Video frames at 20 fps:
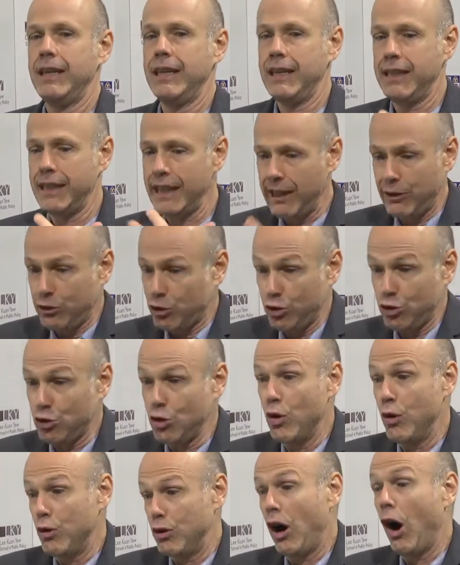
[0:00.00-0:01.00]
yes,
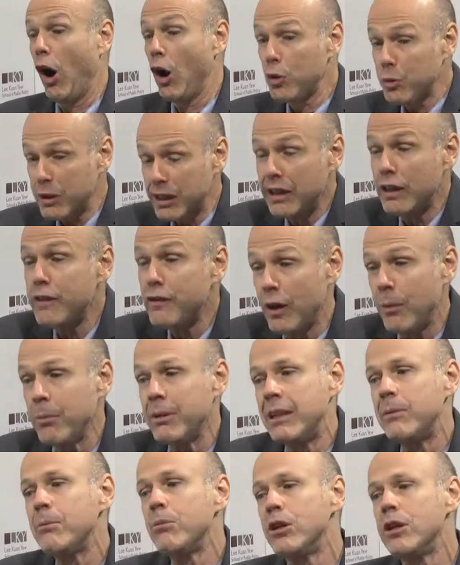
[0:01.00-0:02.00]
so already
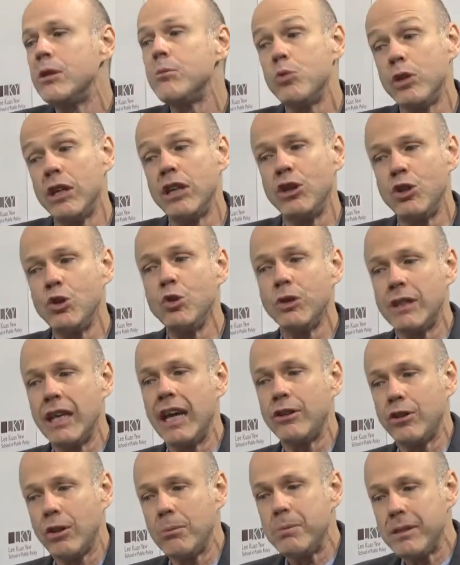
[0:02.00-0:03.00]
from Lindblom, we knew
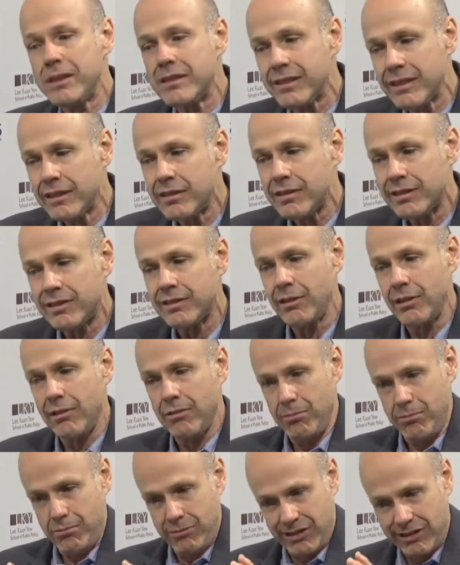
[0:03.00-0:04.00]
that the business
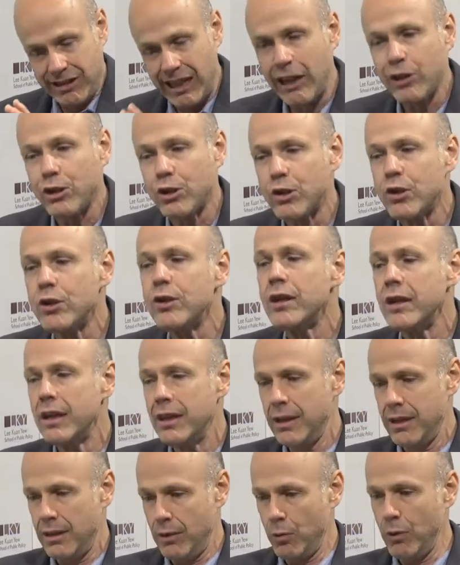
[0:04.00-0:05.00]
sector
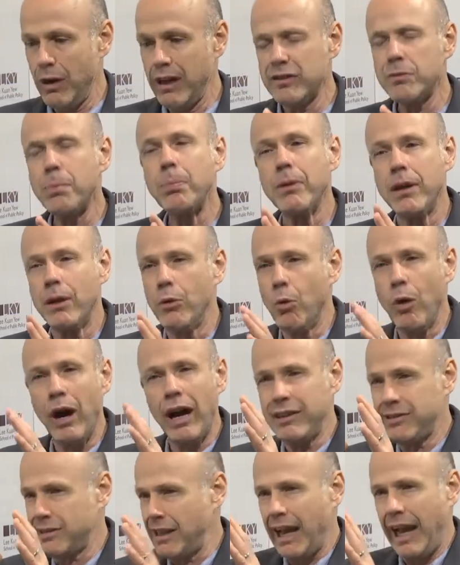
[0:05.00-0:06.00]
was
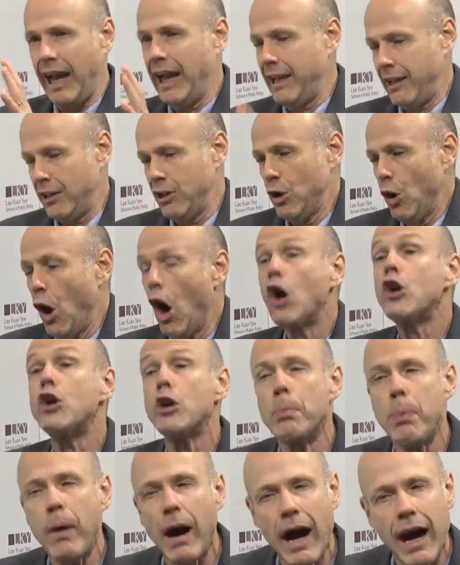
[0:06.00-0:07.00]

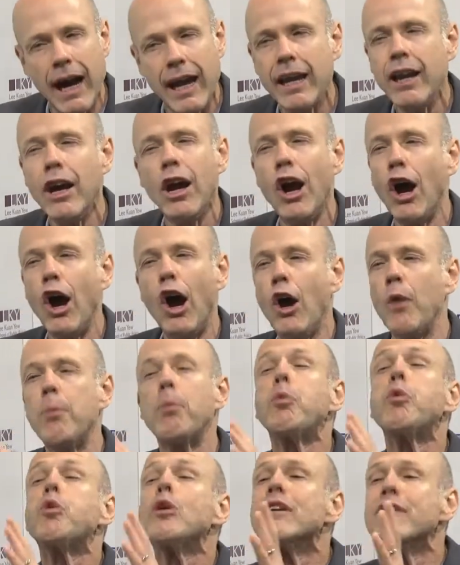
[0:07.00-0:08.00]
occupy a
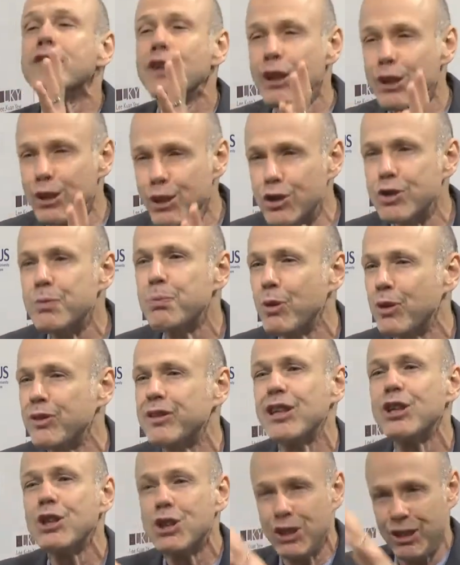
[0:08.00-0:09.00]
privileged
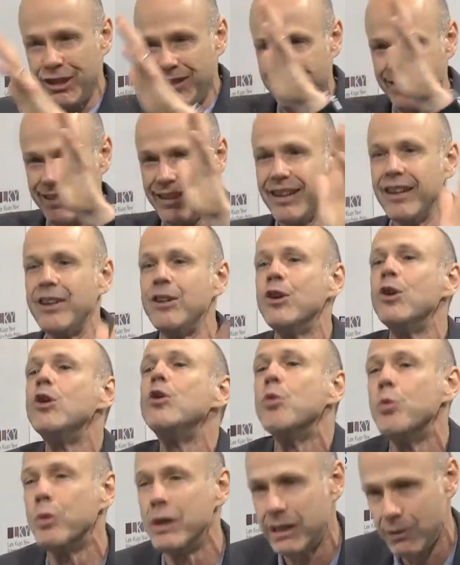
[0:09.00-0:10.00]
position,
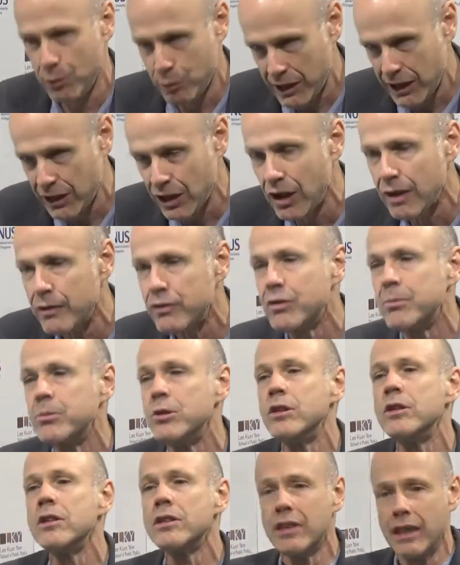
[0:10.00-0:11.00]
with
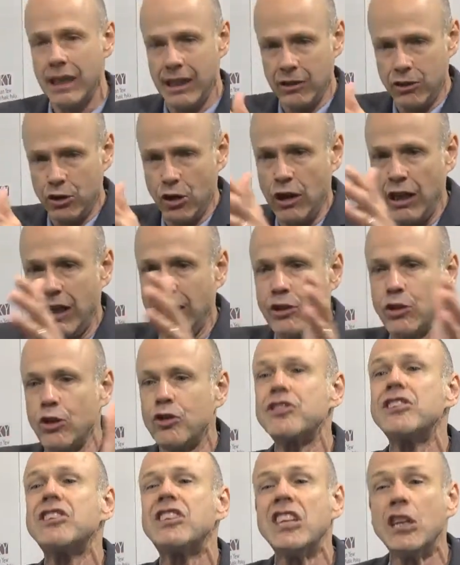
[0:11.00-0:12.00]
government and in the
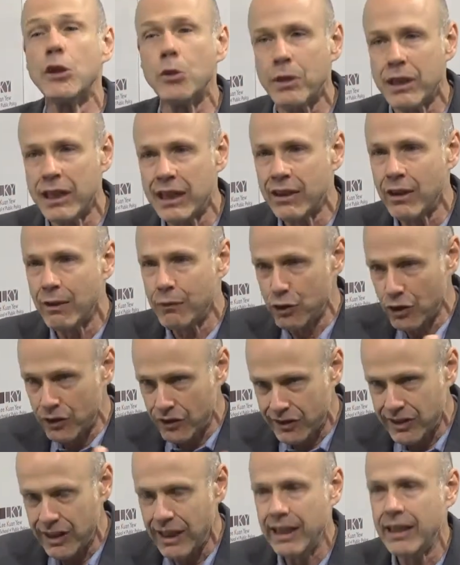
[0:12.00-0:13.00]
steering of the
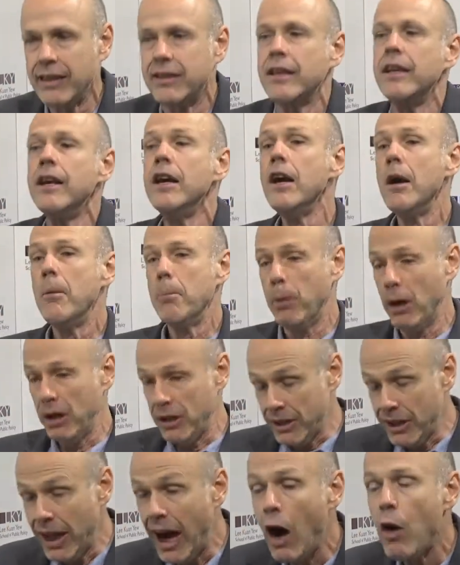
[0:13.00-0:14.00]
state.
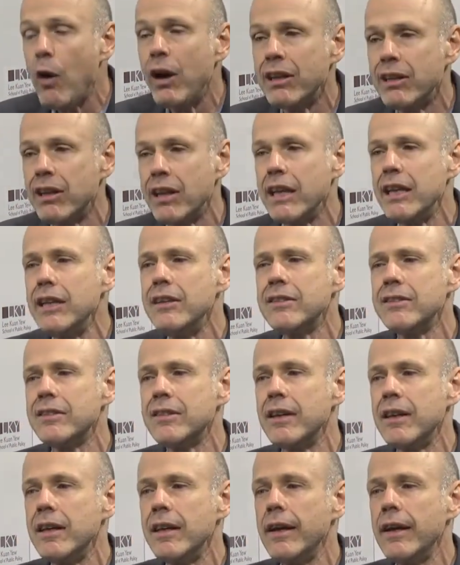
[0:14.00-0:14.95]
But nowadays,